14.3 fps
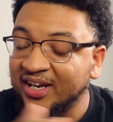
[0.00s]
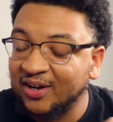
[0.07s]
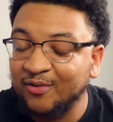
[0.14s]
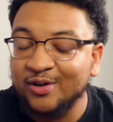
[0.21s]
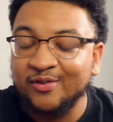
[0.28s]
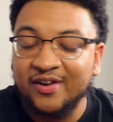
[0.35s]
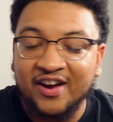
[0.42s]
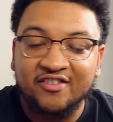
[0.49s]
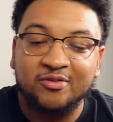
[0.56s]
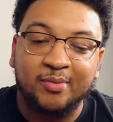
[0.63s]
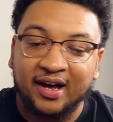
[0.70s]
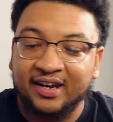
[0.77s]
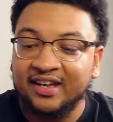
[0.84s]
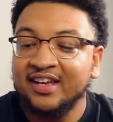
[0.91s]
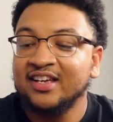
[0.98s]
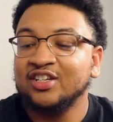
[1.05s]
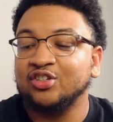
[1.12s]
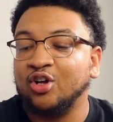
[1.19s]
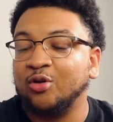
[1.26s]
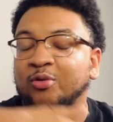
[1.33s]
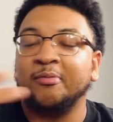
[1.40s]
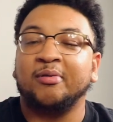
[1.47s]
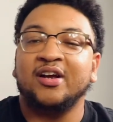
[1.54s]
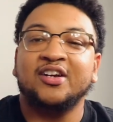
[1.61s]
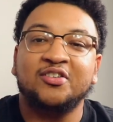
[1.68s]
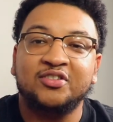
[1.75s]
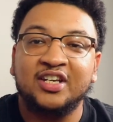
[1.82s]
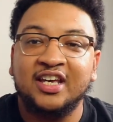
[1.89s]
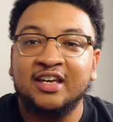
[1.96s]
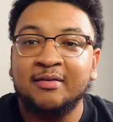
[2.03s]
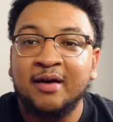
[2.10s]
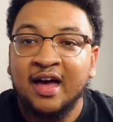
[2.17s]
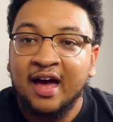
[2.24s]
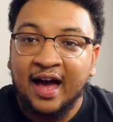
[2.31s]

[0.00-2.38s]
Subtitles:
Get rid of everybody. Start with a brand new team.